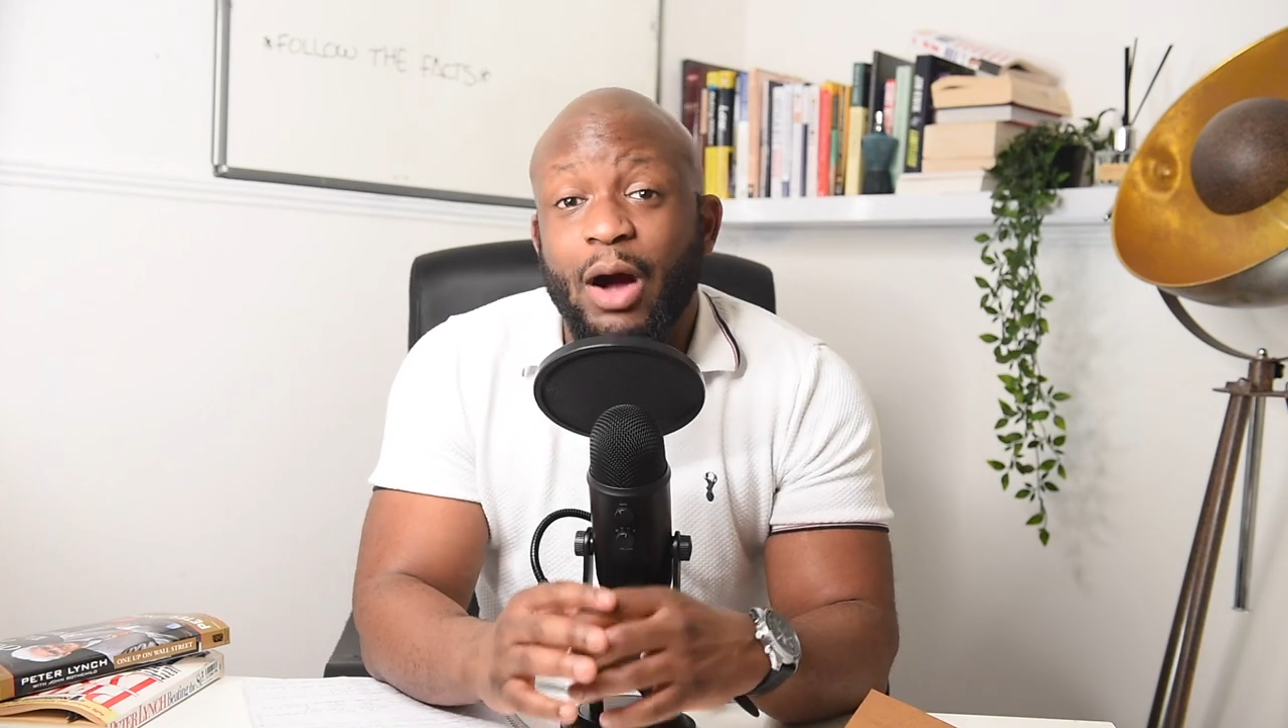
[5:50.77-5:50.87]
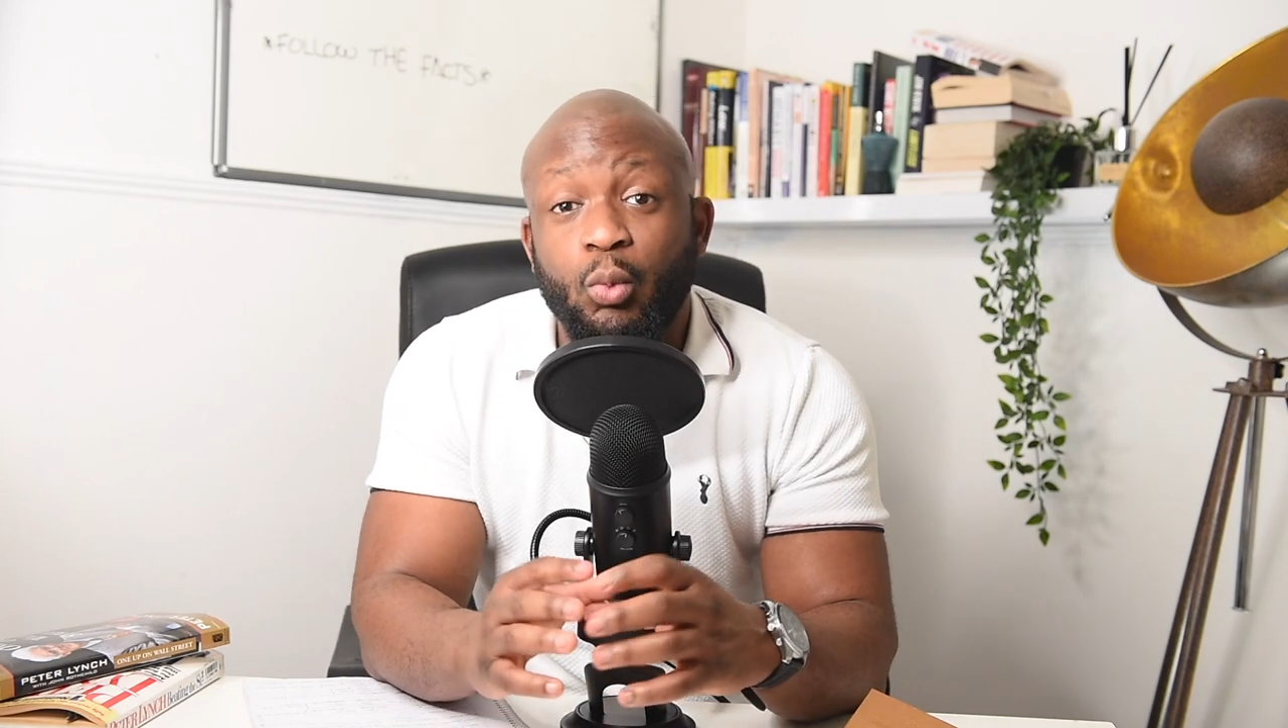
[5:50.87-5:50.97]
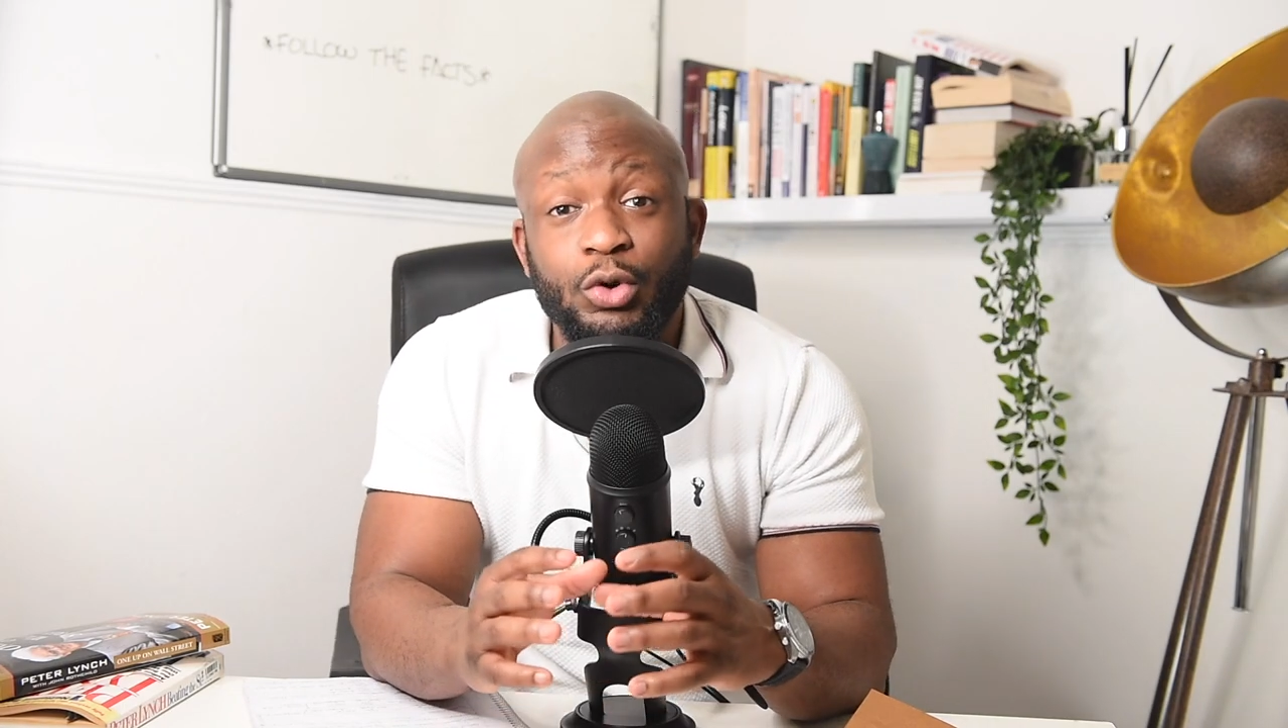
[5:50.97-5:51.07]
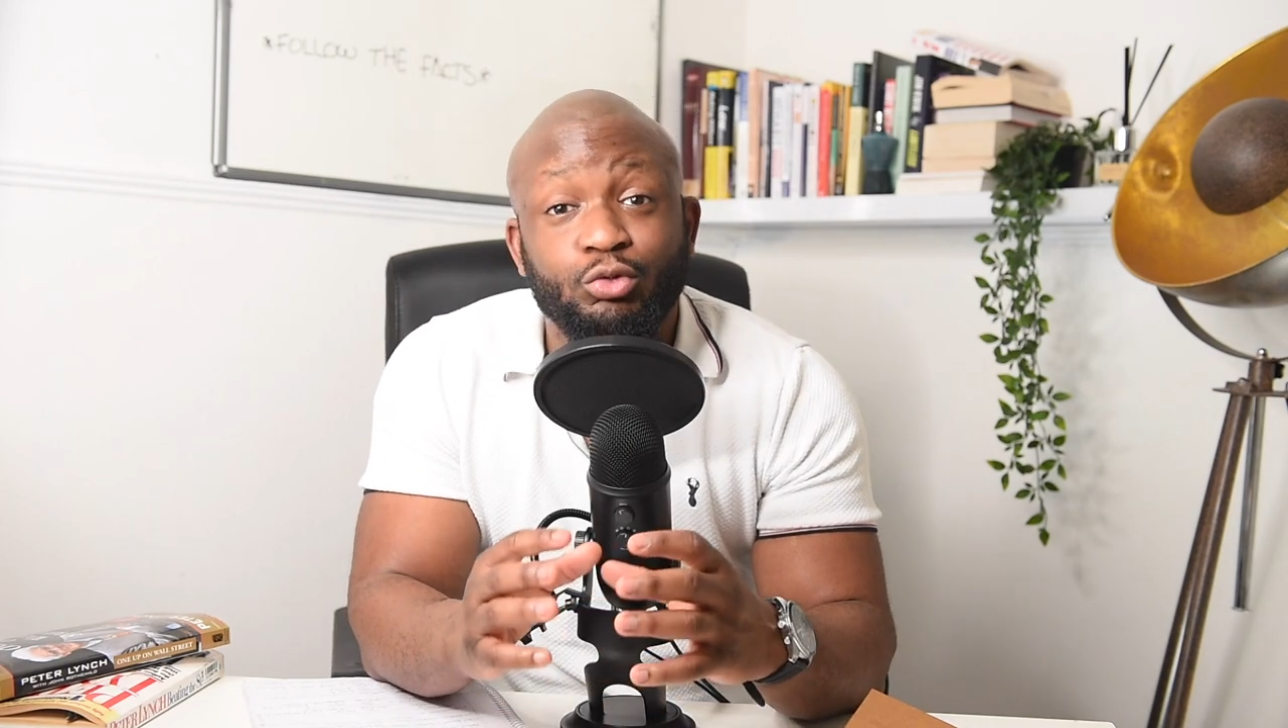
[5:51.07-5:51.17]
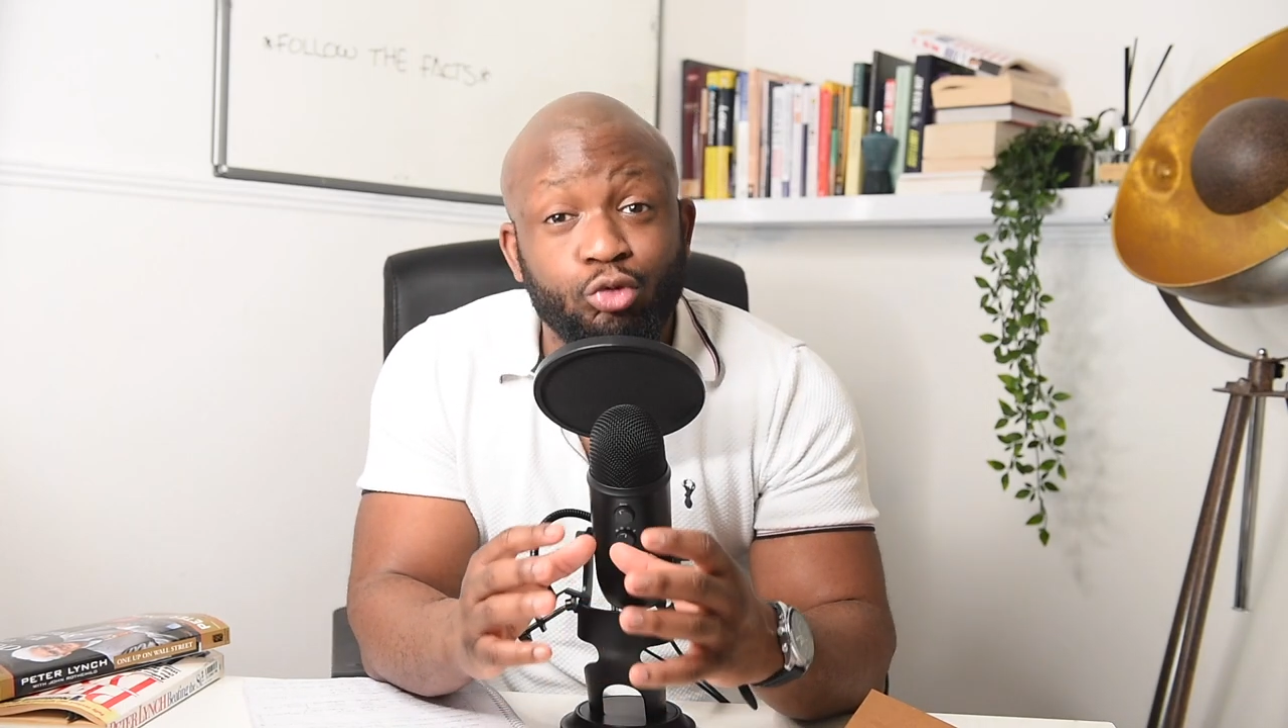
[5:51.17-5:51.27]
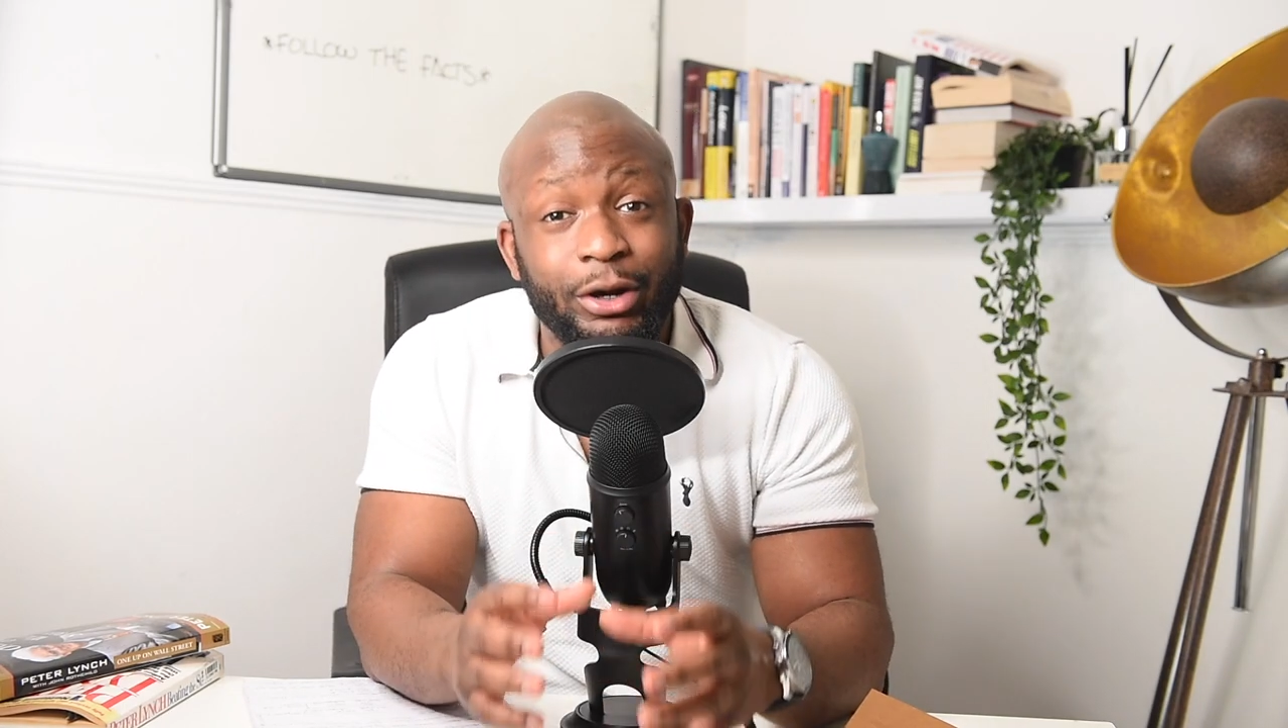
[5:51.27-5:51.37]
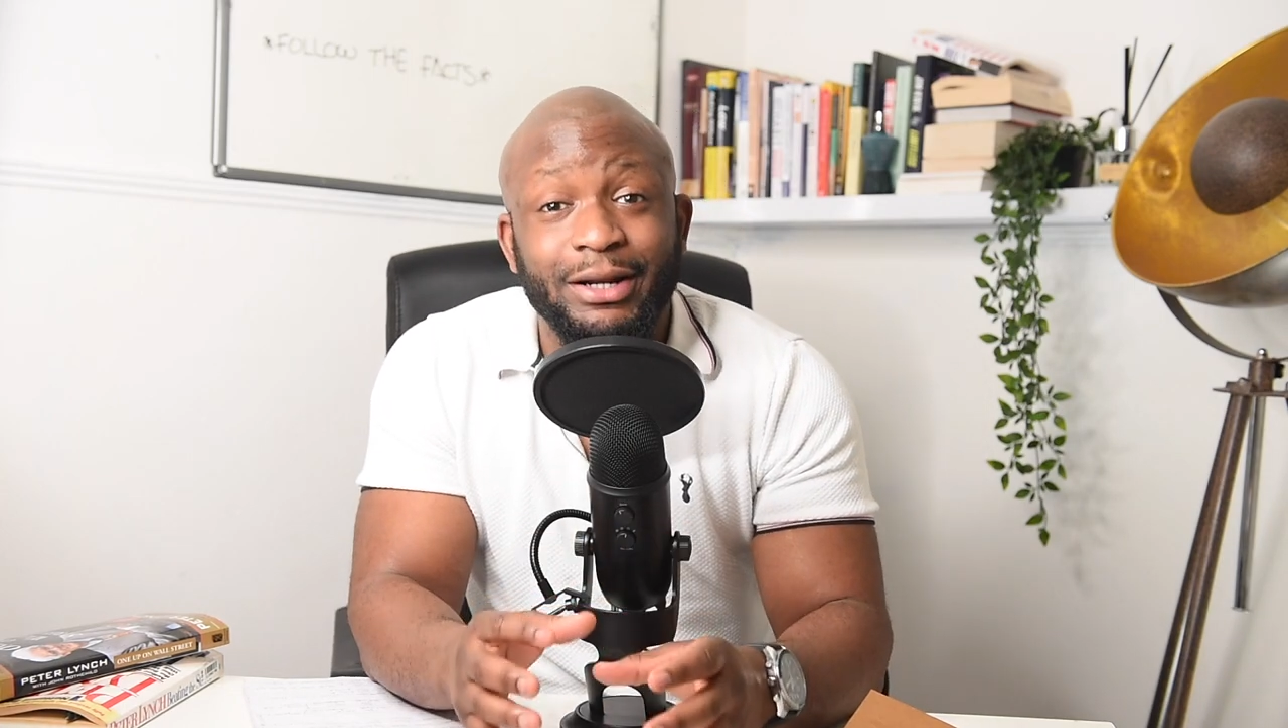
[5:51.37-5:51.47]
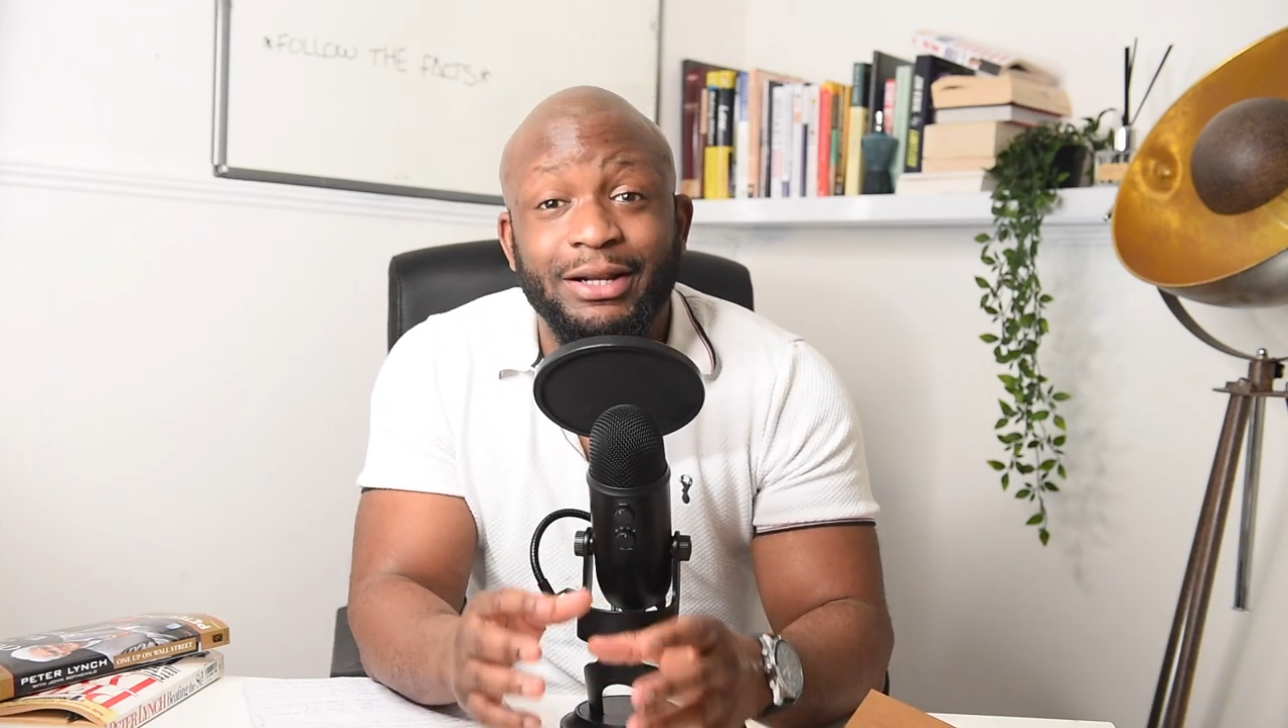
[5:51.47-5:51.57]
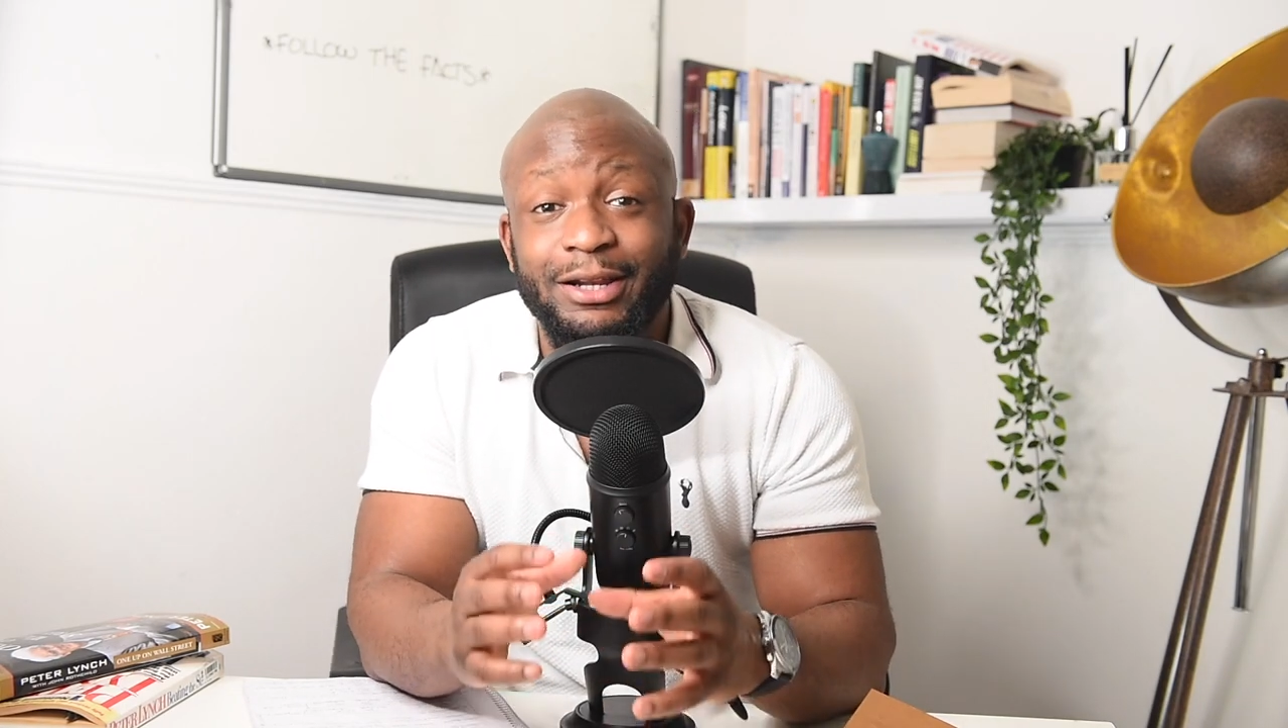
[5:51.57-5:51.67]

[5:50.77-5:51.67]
would really